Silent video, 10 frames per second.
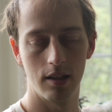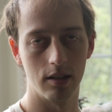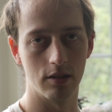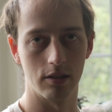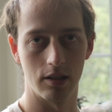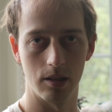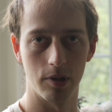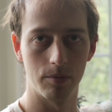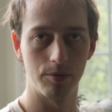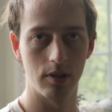He couldn't keep
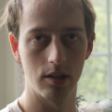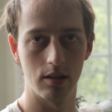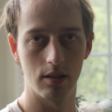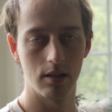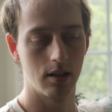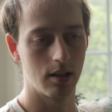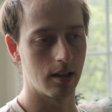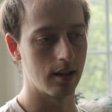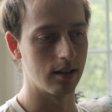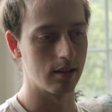up with it
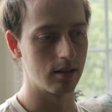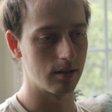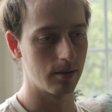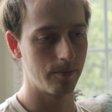and